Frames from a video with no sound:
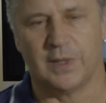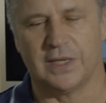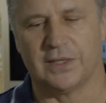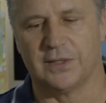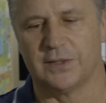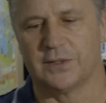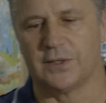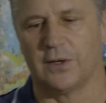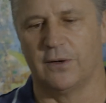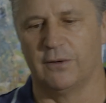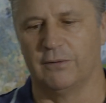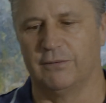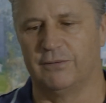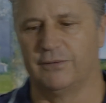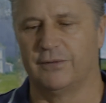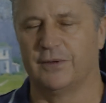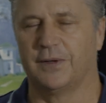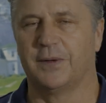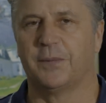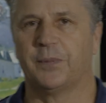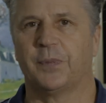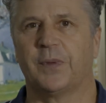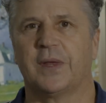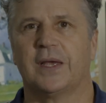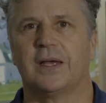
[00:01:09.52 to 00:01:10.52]
ones of
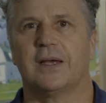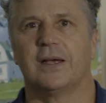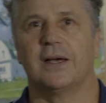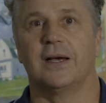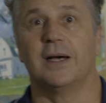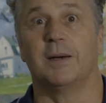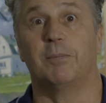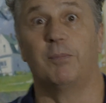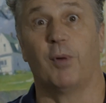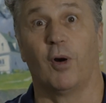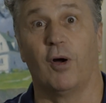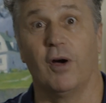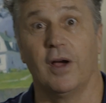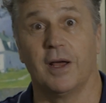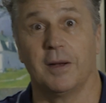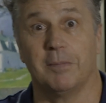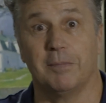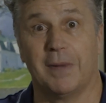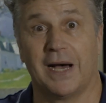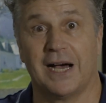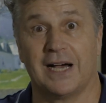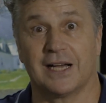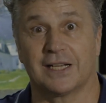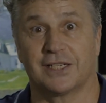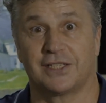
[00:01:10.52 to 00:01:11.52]

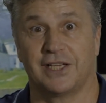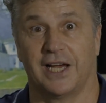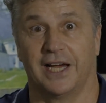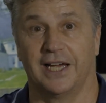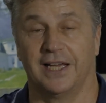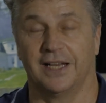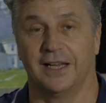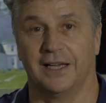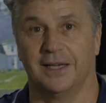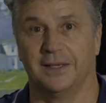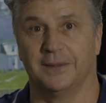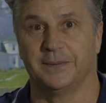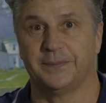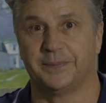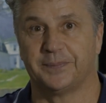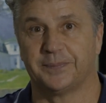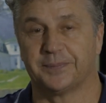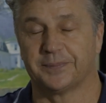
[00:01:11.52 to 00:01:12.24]
Brian Mark Taylor.